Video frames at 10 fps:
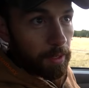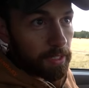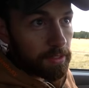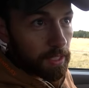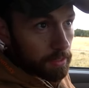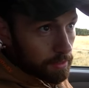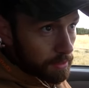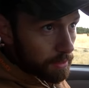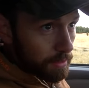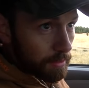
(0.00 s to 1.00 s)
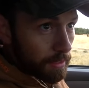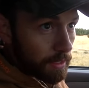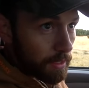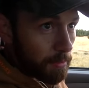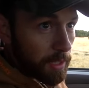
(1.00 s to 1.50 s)
residents that
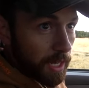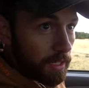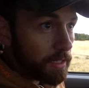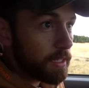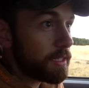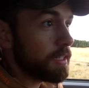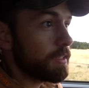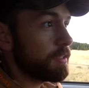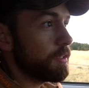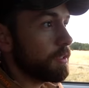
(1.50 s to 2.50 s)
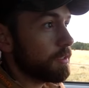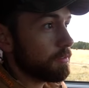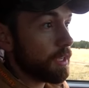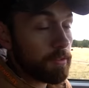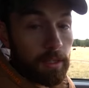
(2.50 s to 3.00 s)
are going to be hunting in here in the unit.
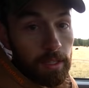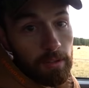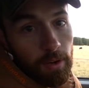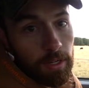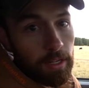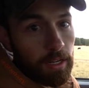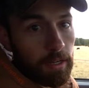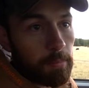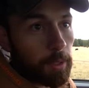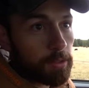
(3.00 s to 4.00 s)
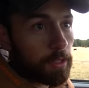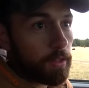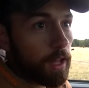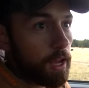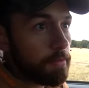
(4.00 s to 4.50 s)
Sounds like they've hunted in here most of their
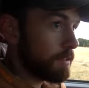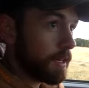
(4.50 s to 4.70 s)
life.